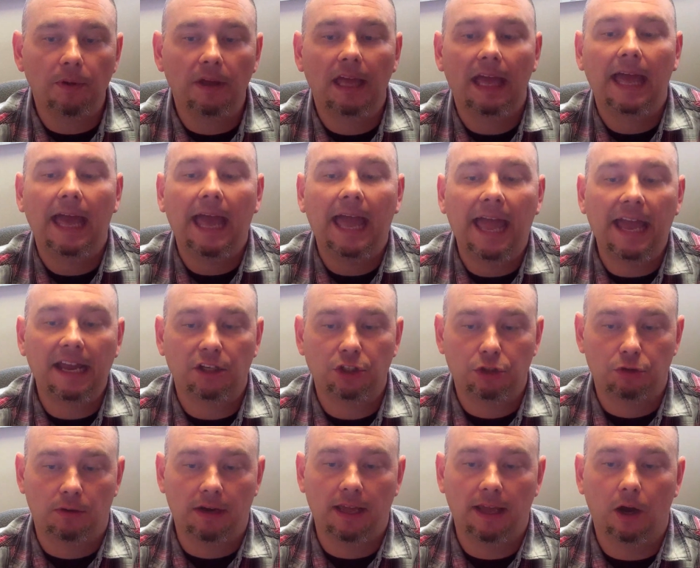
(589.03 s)
extra
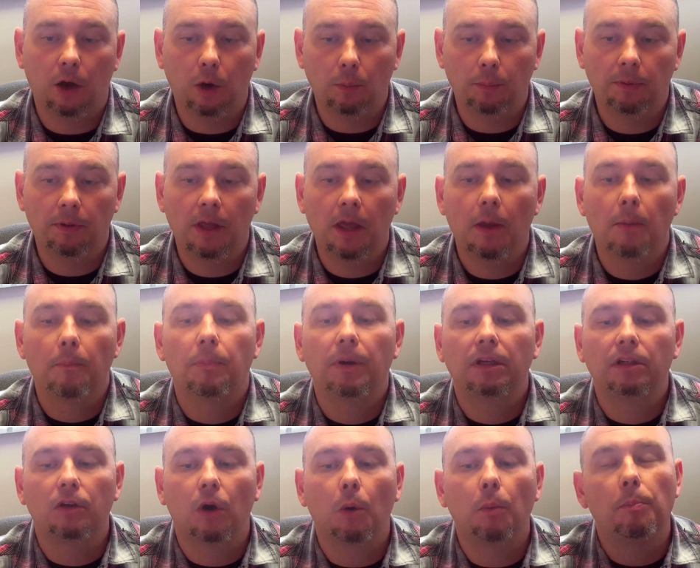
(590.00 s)
help, but
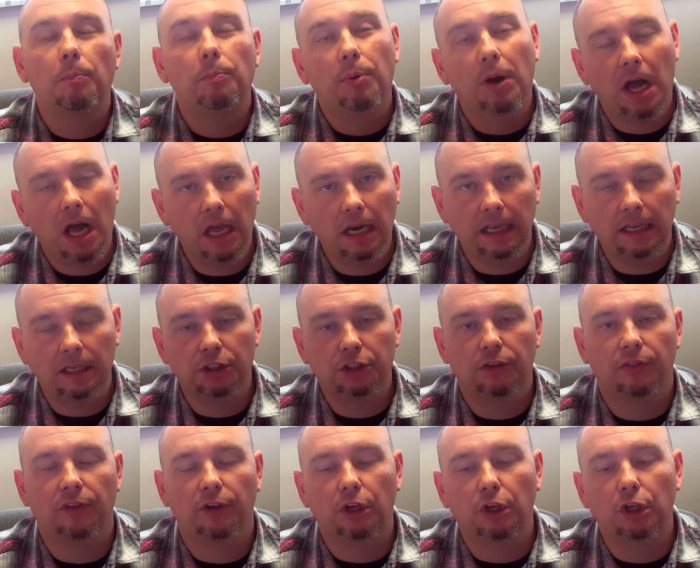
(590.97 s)
don't punish the
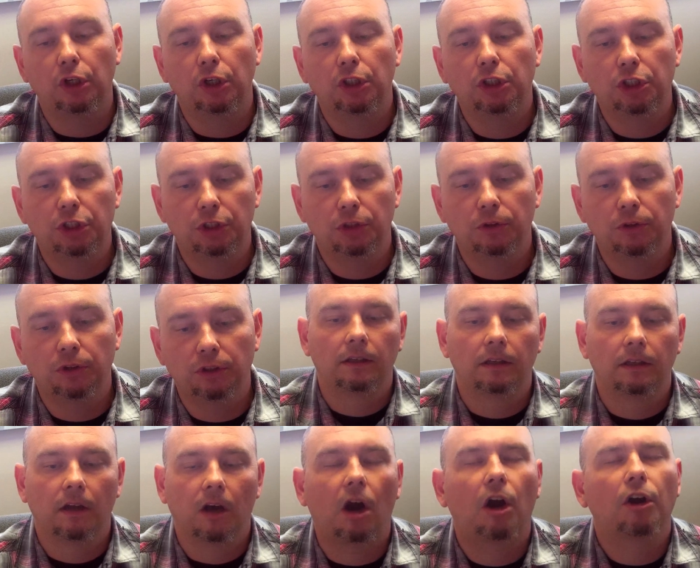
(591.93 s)
good shooters. Are
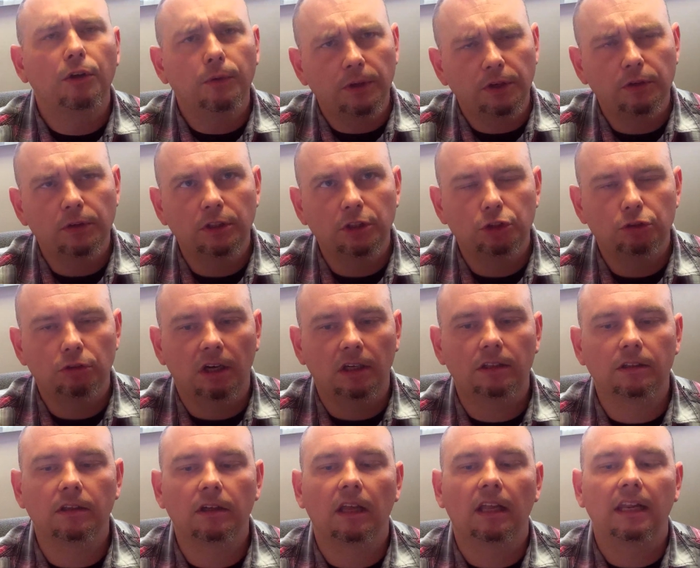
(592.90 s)
you a new instructor?
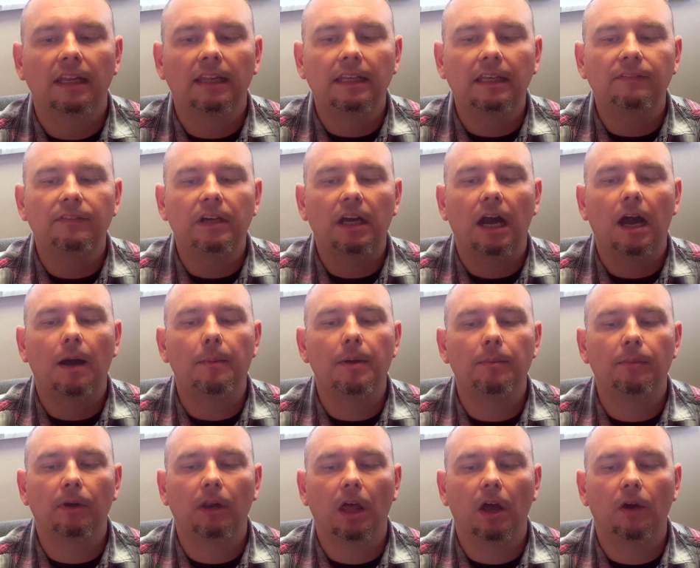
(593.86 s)
Leave a comment
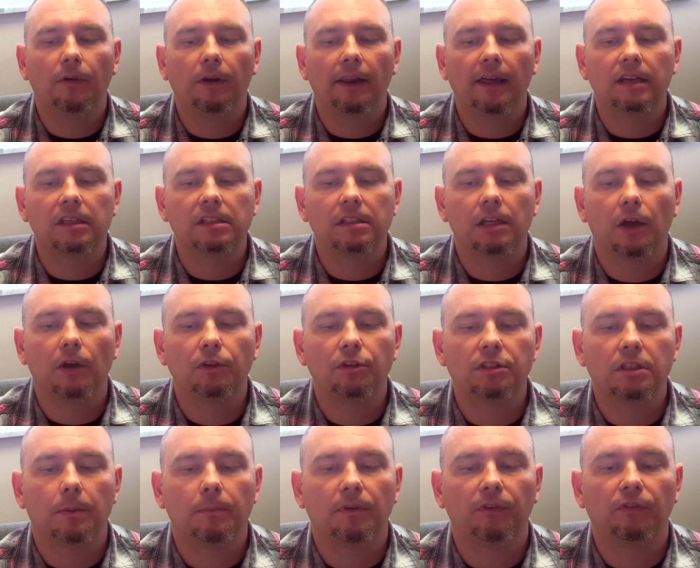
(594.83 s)
below and let us know some
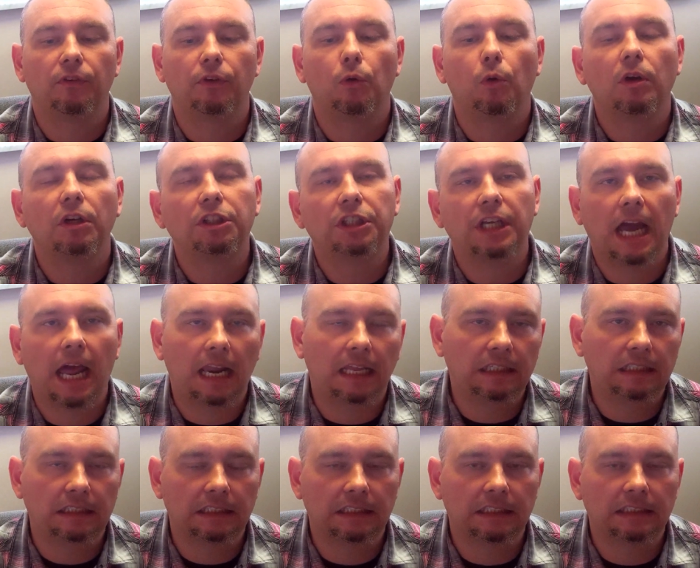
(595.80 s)
of your
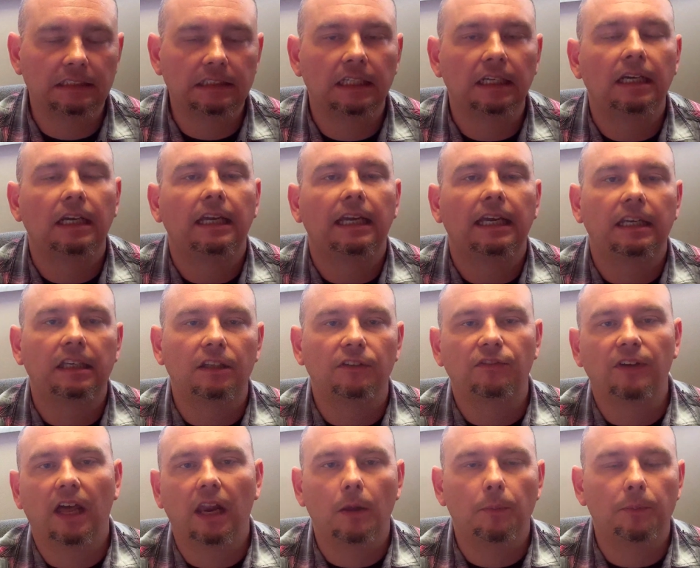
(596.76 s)
challenges in
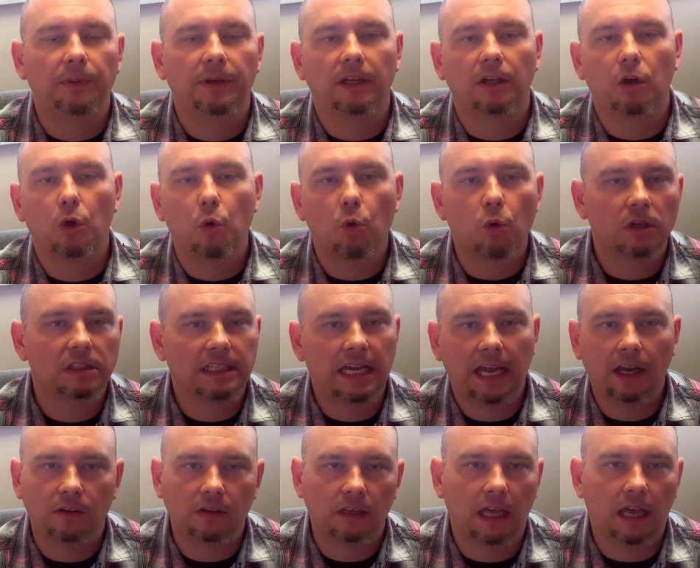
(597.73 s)
developing course
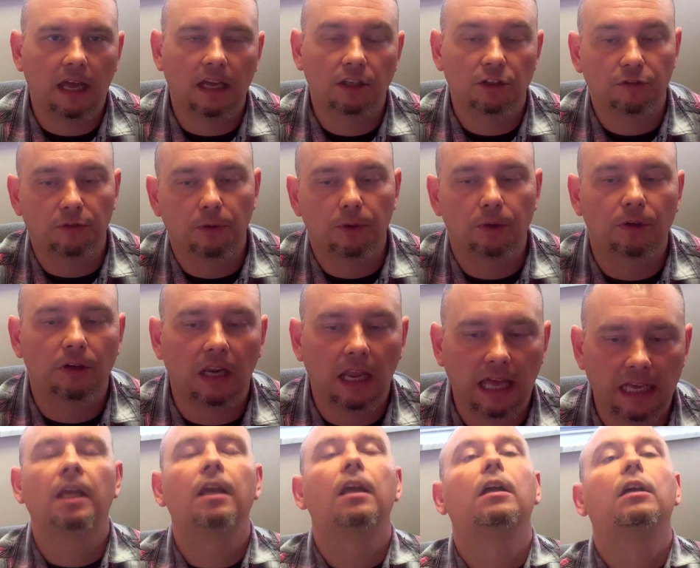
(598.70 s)
outlines for your
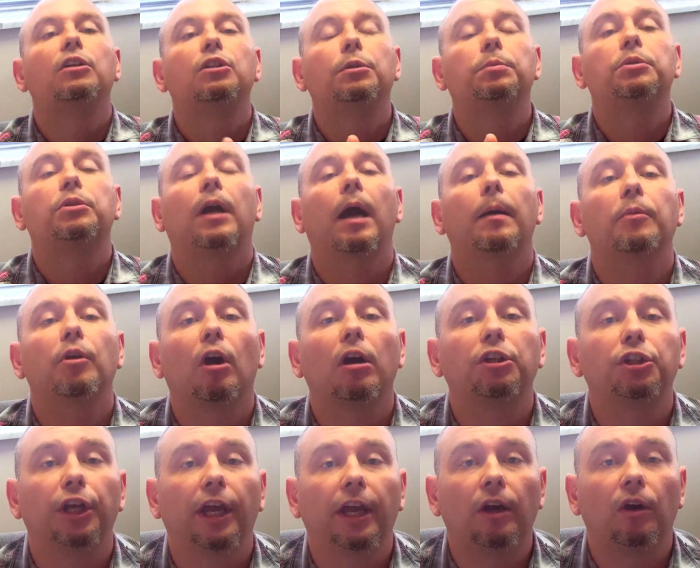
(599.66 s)
classes. Subscribe to our
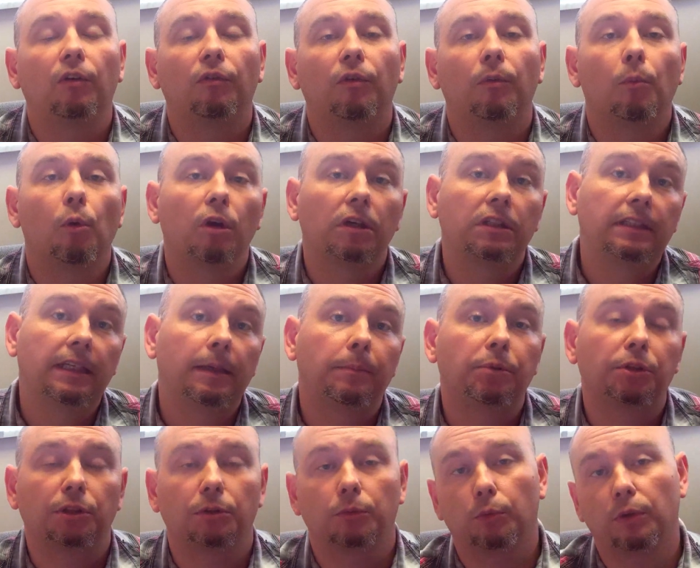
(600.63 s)
channel for more tips,
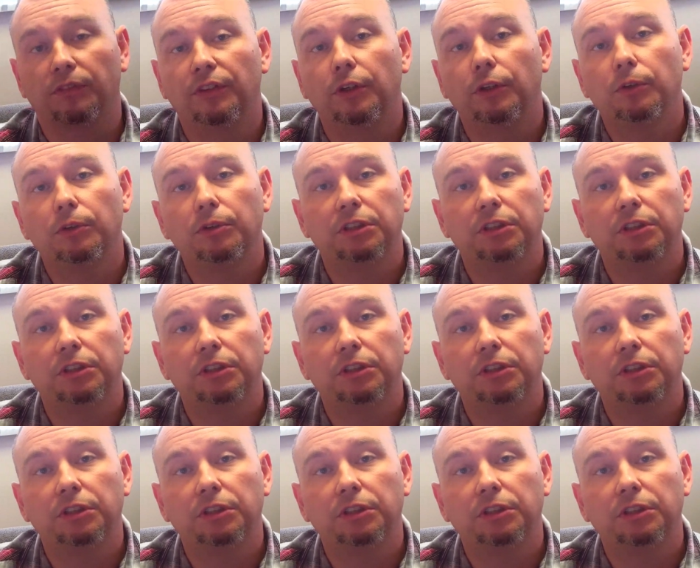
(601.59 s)
reviews, and